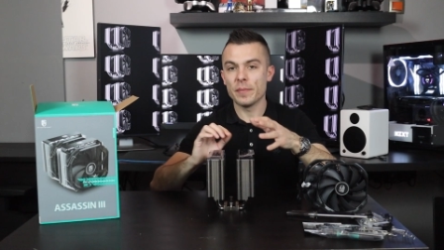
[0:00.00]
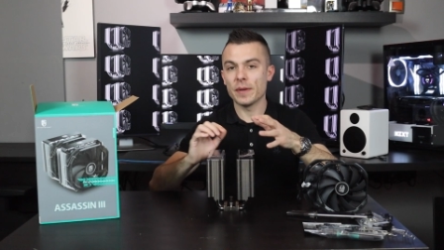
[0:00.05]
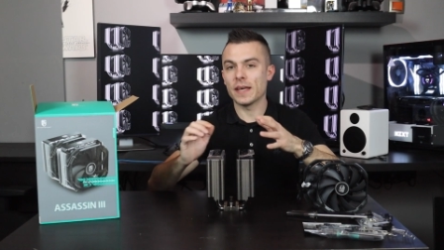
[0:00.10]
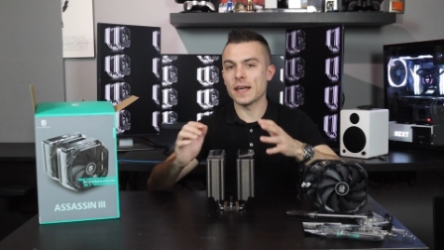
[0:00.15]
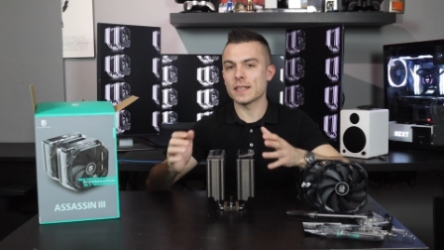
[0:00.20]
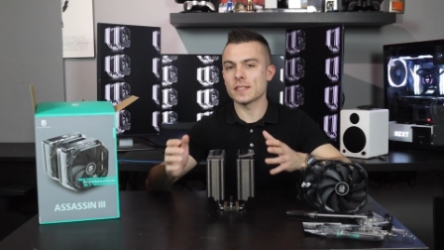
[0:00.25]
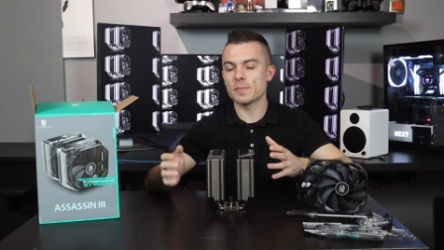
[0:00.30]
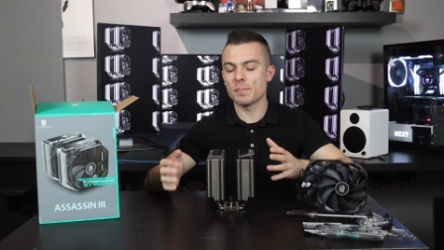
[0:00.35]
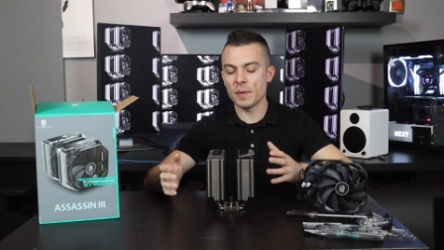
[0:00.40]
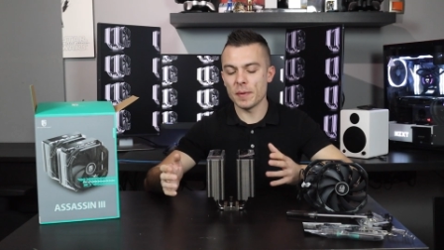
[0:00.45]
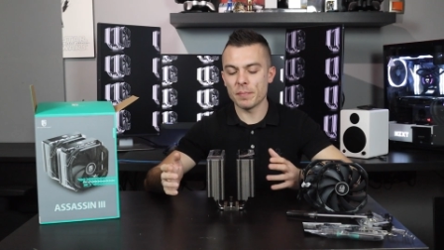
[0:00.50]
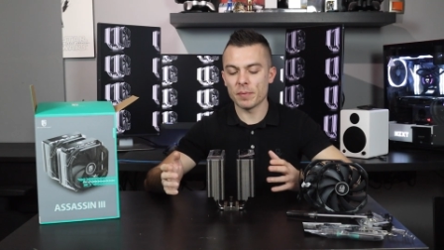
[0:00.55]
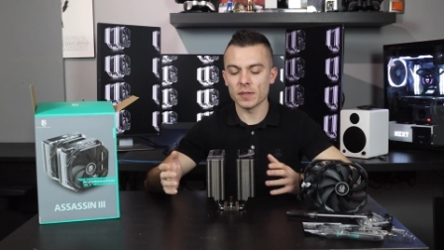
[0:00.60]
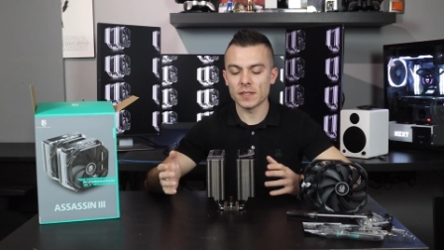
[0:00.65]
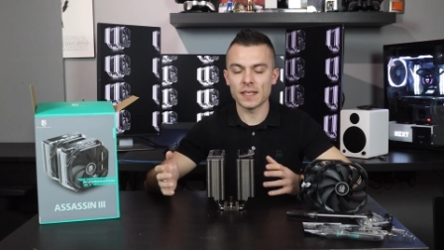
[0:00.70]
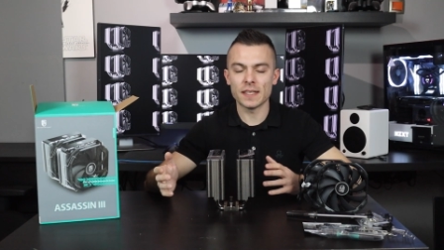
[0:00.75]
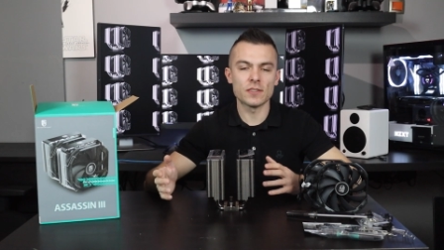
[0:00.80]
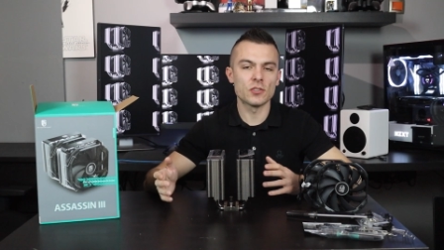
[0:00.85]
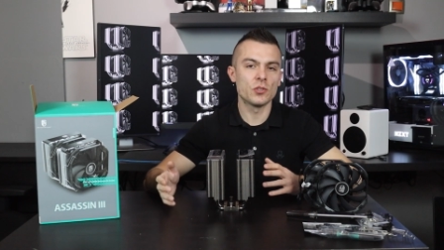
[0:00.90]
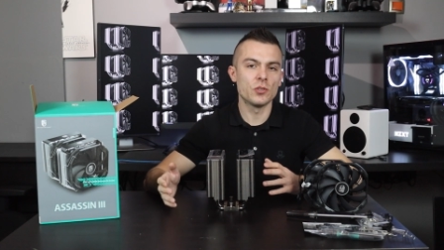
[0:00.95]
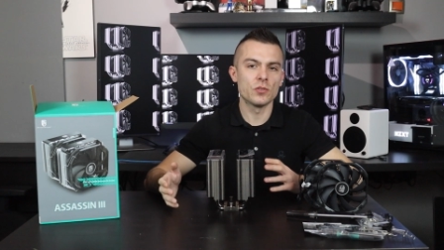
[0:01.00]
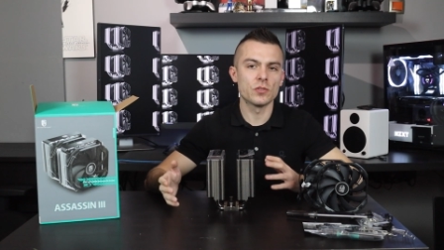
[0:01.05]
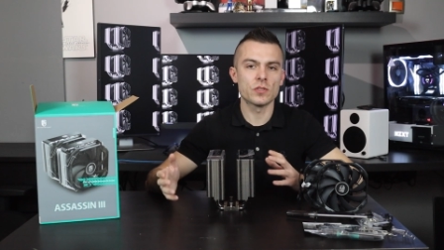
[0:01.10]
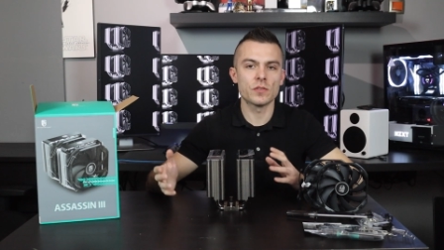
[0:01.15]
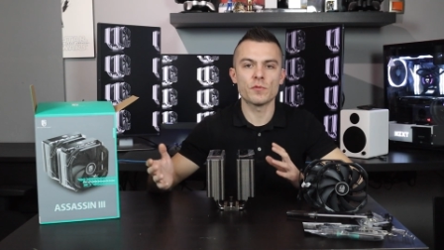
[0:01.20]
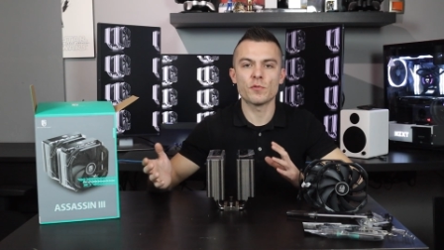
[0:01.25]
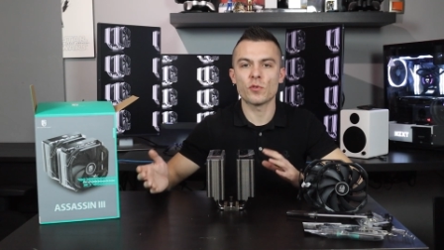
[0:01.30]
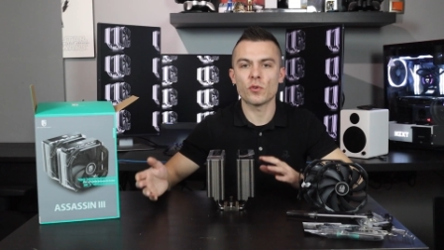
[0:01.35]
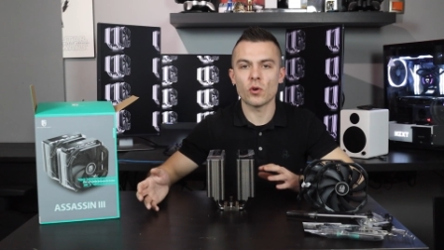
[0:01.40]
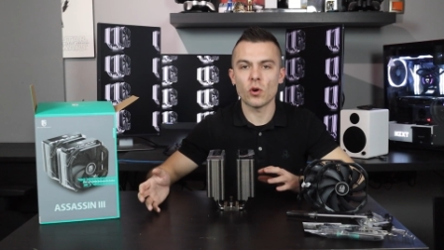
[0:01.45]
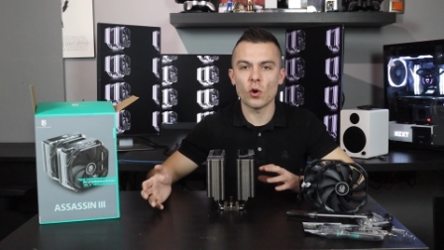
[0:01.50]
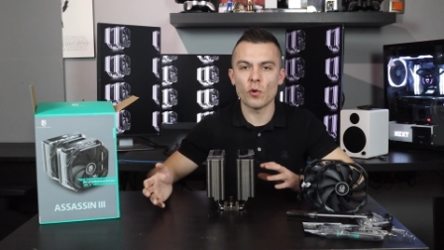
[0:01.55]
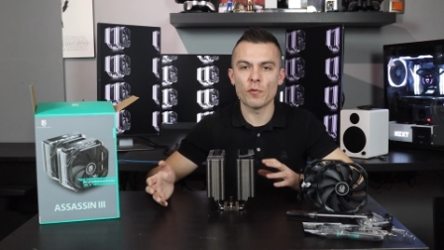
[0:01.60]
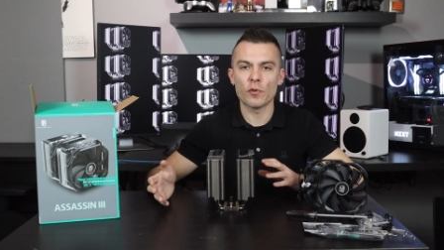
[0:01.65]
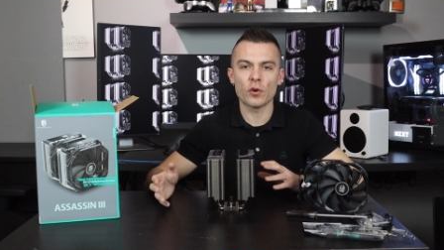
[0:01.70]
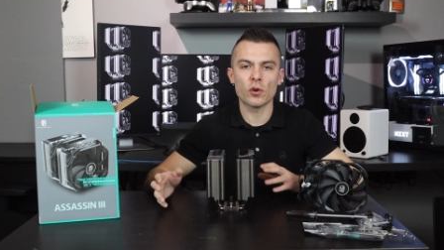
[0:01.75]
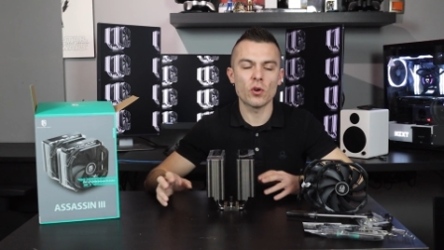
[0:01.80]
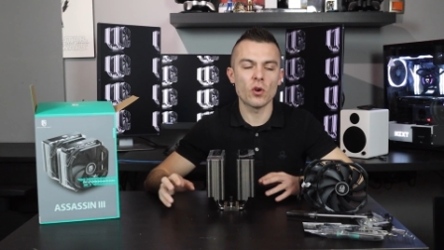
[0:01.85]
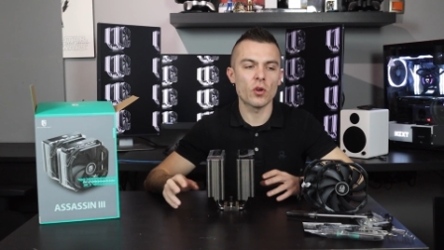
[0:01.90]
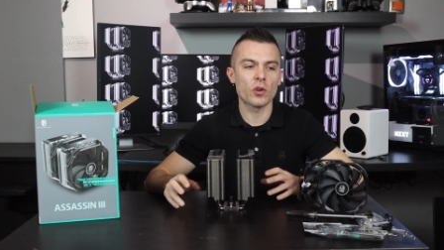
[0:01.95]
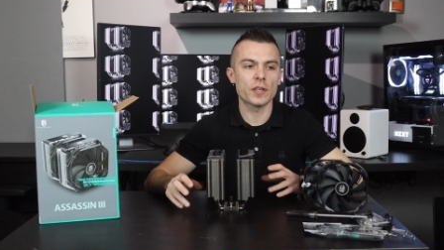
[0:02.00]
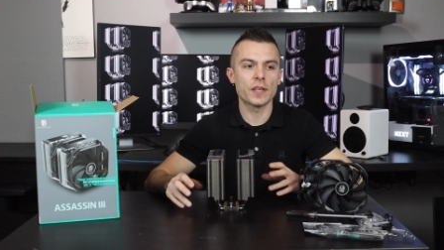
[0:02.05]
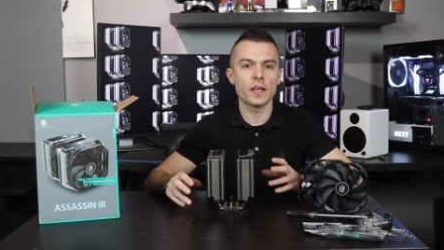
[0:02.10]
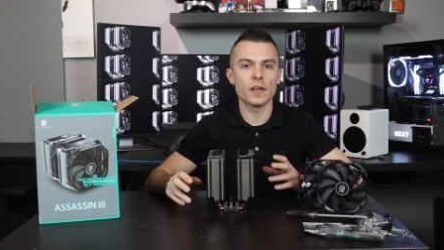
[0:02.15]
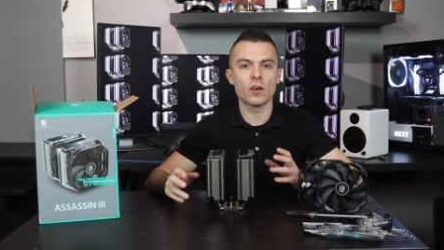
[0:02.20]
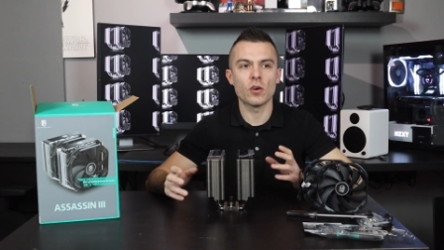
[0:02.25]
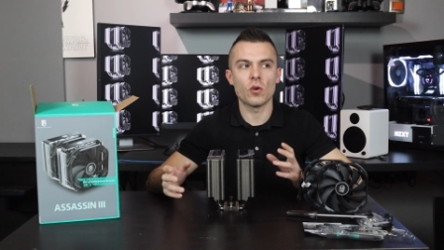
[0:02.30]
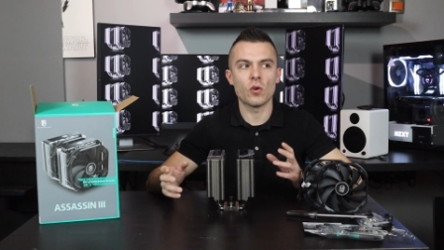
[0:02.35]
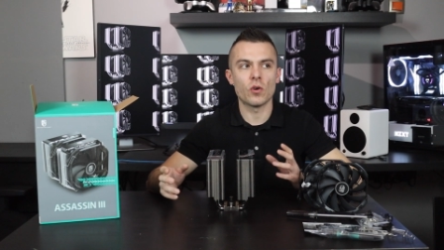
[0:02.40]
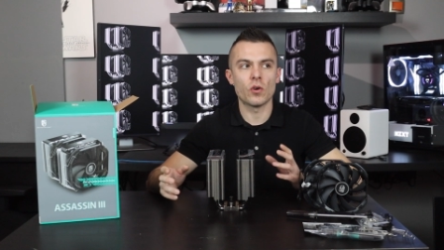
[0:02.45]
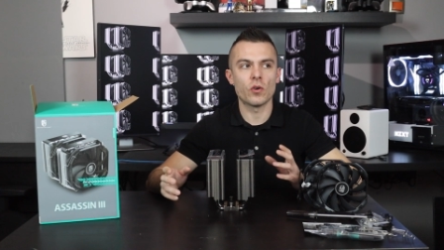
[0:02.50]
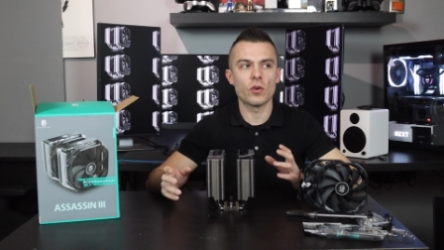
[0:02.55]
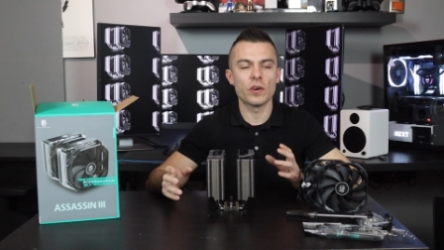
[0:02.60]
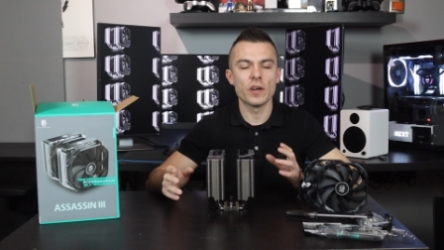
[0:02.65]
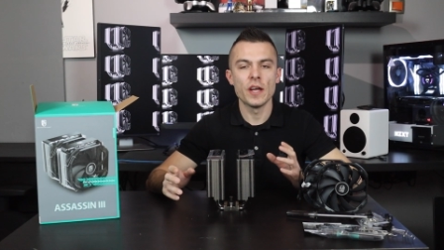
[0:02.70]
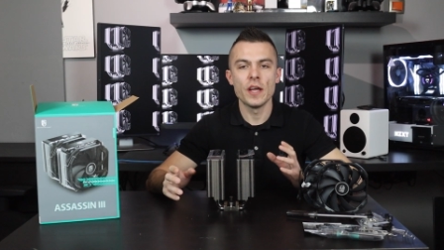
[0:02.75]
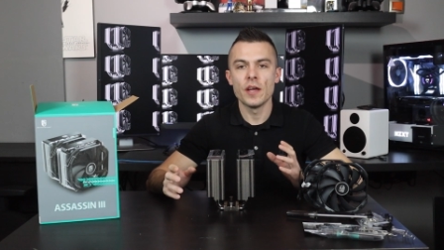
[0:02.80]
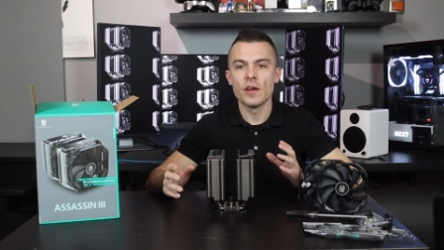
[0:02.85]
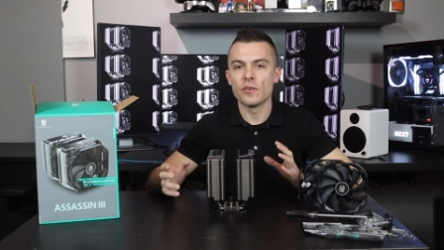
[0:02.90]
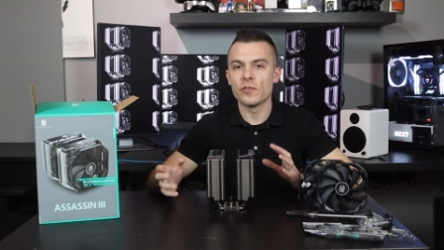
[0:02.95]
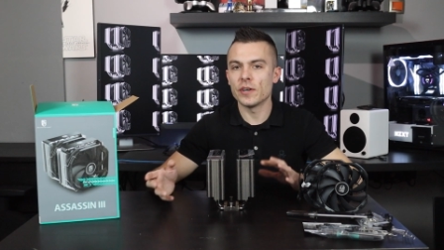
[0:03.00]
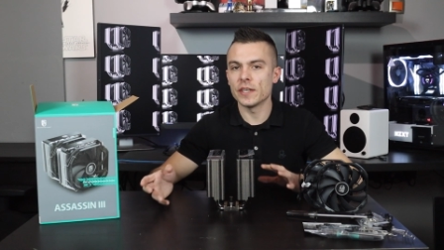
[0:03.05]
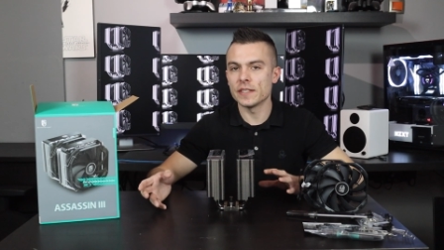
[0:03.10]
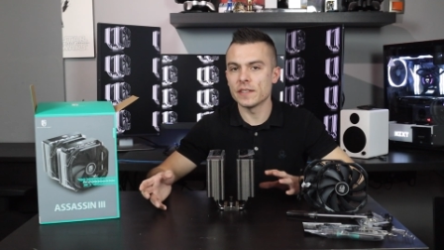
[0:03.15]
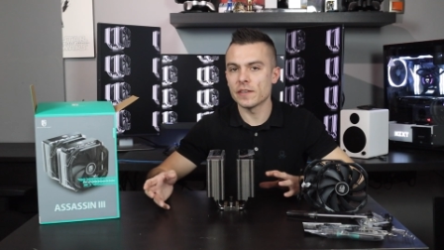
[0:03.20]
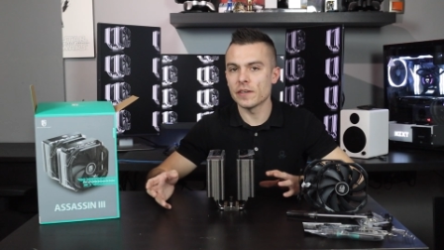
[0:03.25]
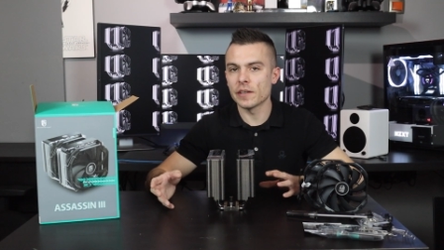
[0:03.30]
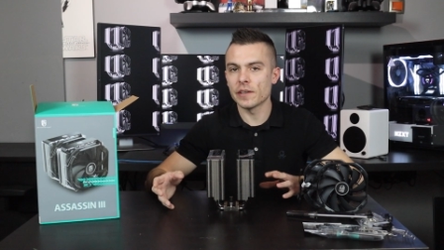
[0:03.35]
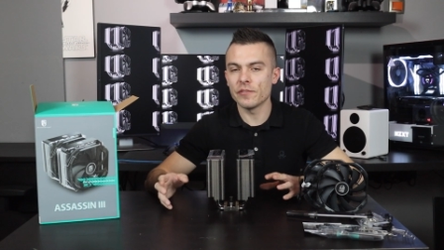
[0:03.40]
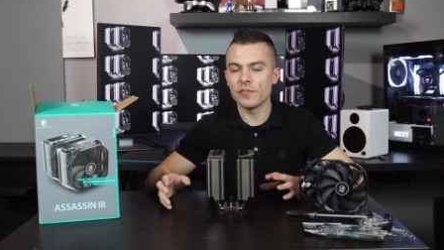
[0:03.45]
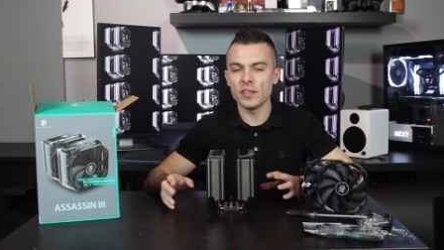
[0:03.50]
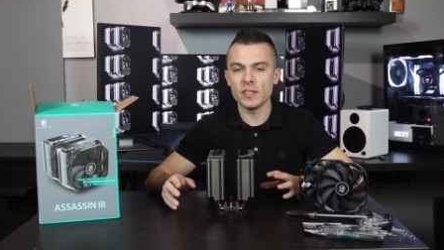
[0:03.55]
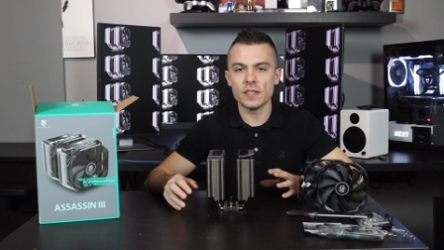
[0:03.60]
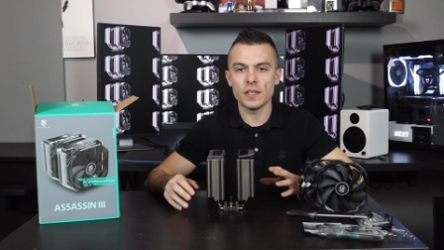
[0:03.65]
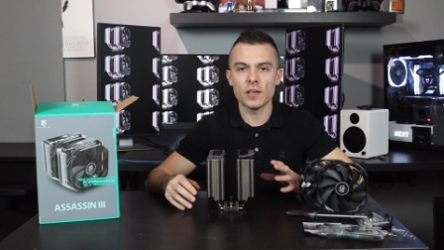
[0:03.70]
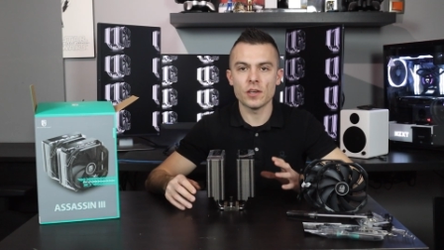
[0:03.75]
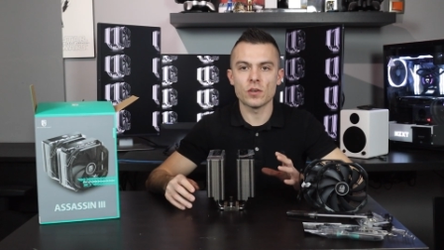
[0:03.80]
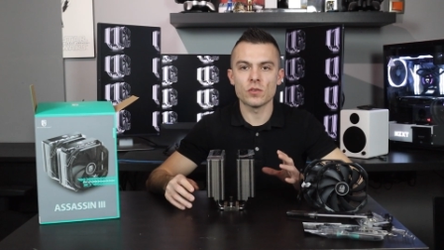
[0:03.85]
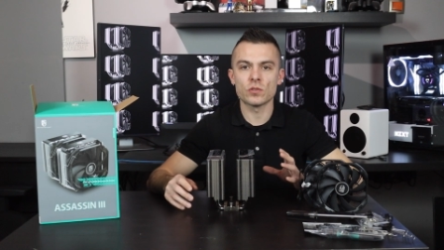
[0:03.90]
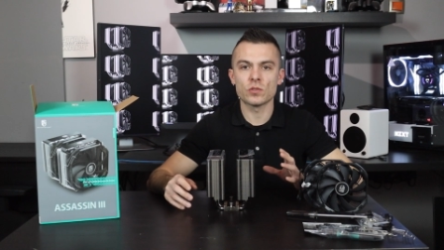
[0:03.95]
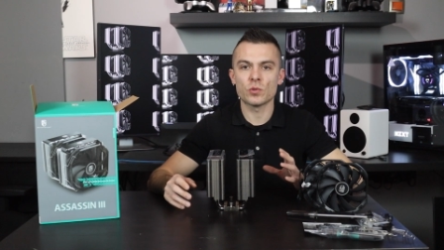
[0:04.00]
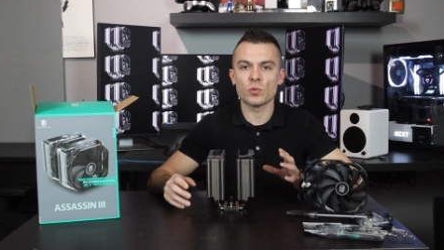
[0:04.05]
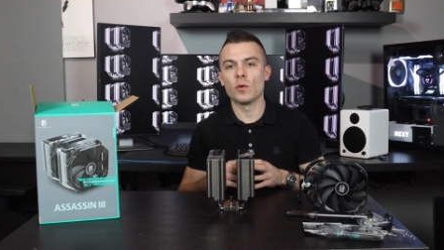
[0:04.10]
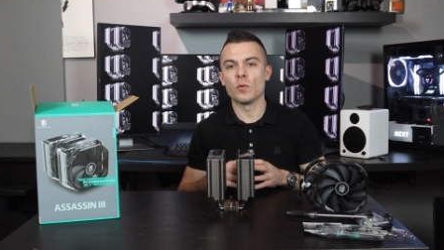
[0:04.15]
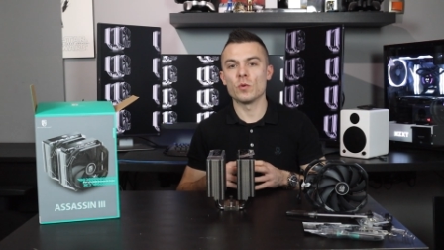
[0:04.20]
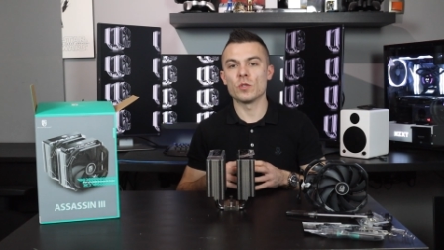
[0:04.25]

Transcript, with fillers: because people tend to use it for overclocking or rendering videos,